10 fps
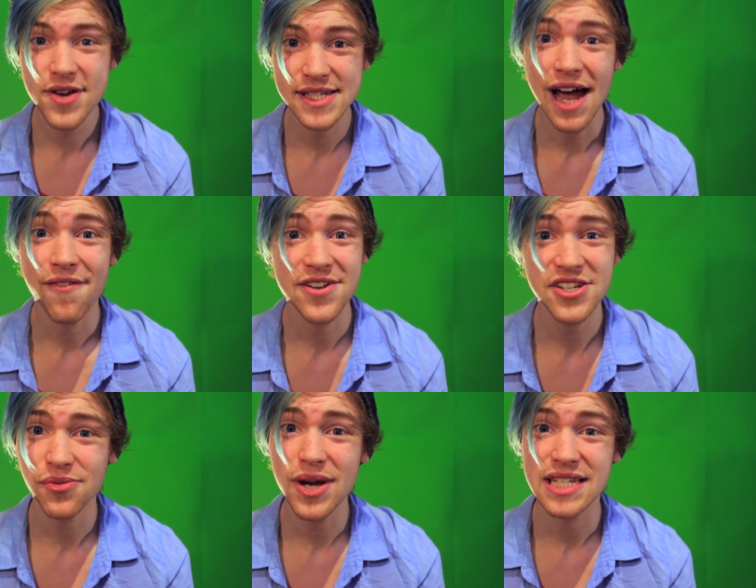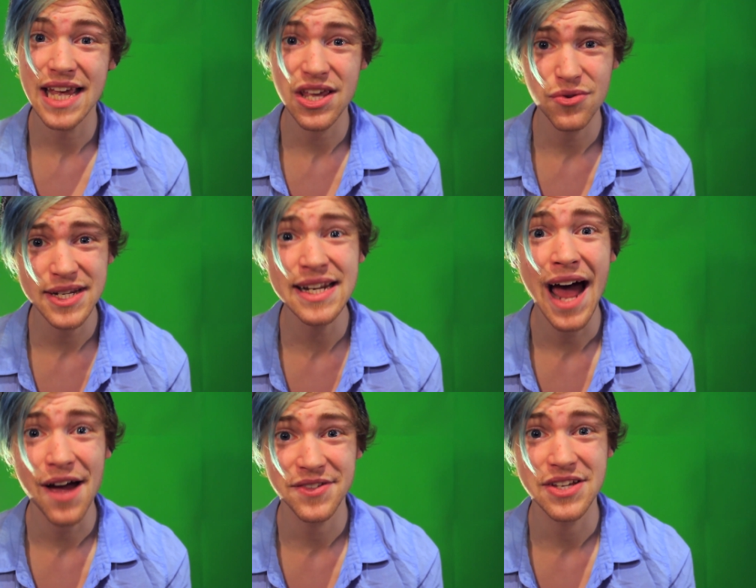First off, I just want to say you
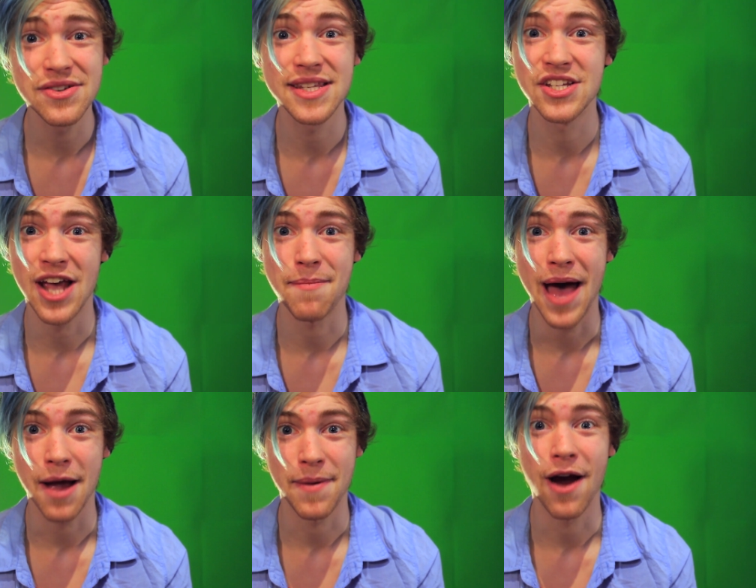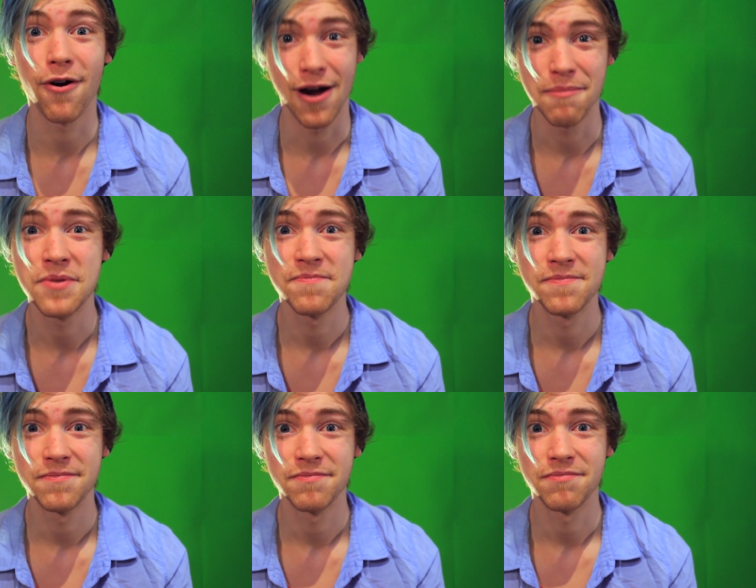didn't have to use the jetpack power-up
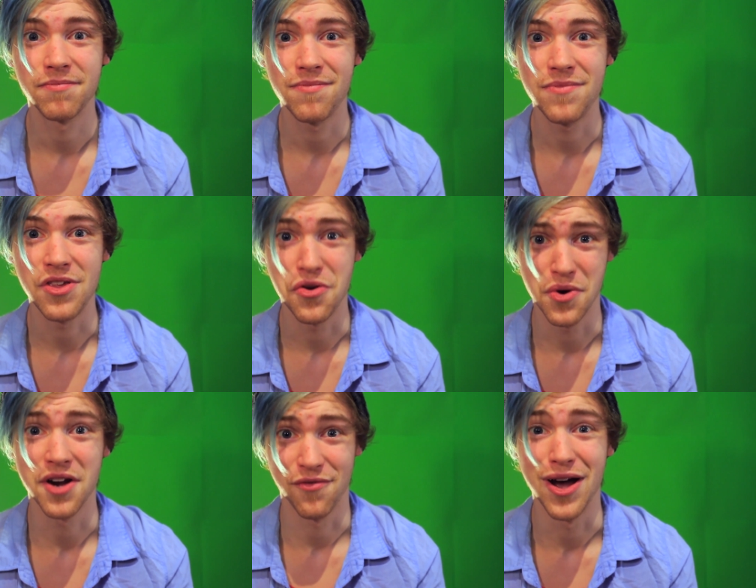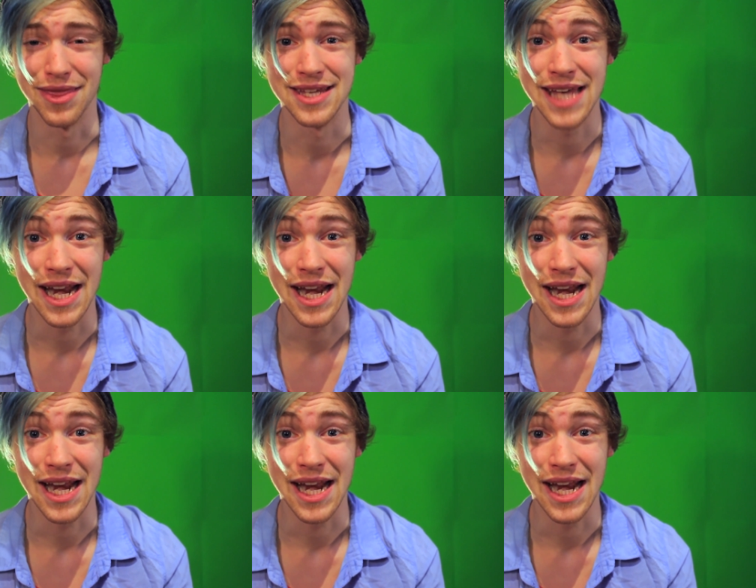you would have won this